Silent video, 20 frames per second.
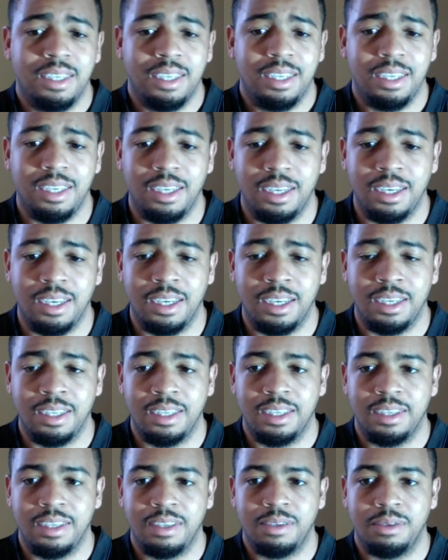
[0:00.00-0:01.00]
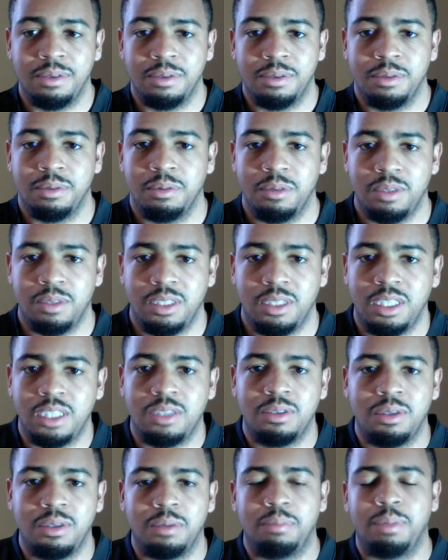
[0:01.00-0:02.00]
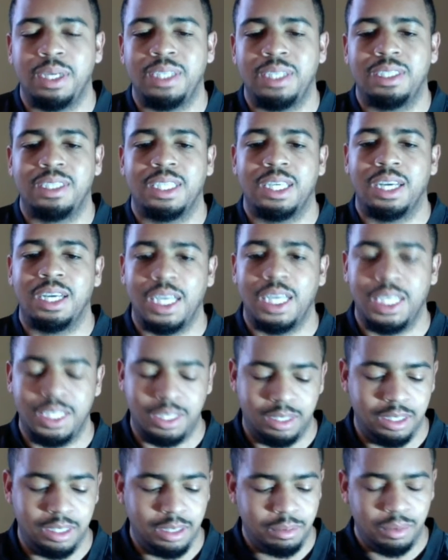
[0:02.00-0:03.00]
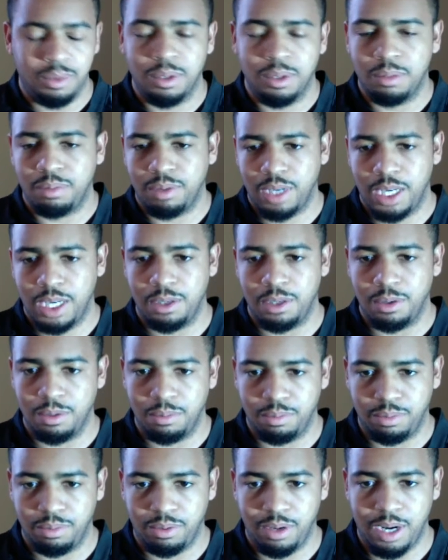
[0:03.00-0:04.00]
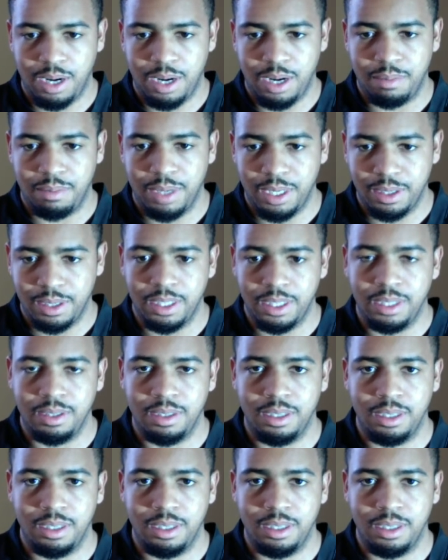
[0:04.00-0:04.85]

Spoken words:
And just on the basic line, his number one primary,